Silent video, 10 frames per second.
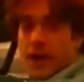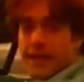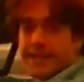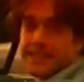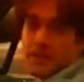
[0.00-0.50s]

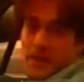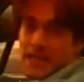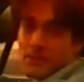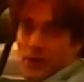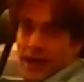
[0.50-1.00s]
product at the
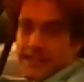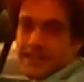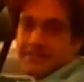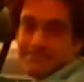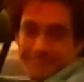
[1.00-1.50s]
best
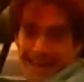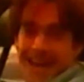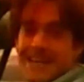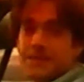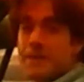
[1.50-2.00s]
price,
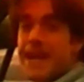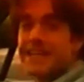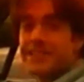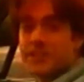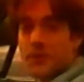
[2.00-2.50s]
and it's
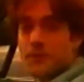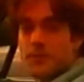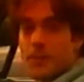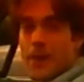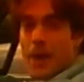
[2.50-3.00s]
made and
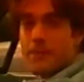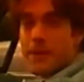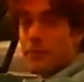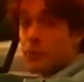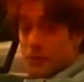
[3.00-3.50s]
serviced by
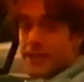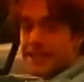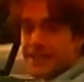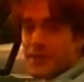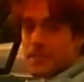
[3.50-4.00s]
people who
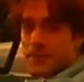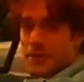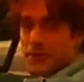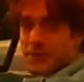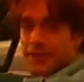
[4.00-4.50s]
really know
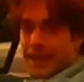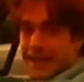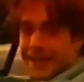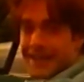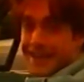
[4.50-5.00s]
computers.
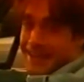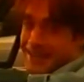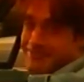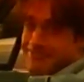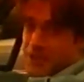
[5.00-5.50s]

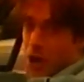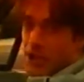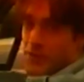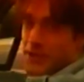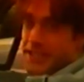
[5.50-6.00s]

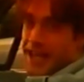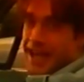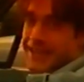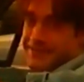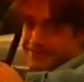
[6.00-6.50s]
Call it what you
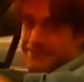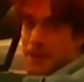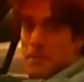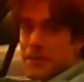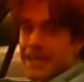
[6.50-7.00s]
like,
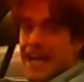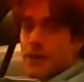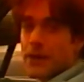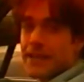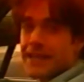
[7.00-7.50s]
but in
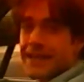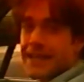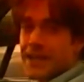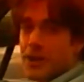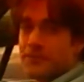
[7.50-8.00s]
gateway
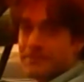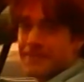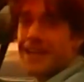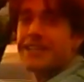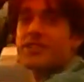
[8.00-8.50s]
lingo,
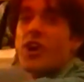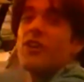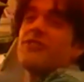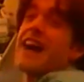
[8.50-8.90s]
it's called